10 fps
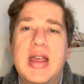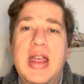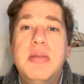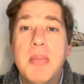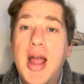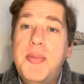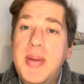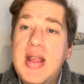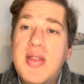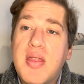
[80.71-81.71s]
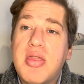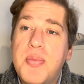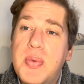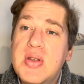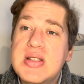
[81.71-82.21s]
it might be that the
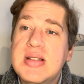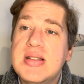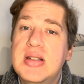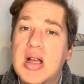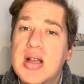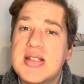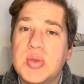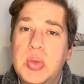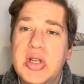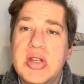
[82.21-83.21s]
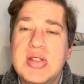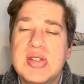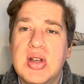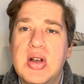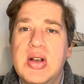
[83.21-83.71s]
person's last words
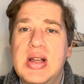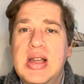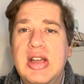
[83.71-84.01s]
are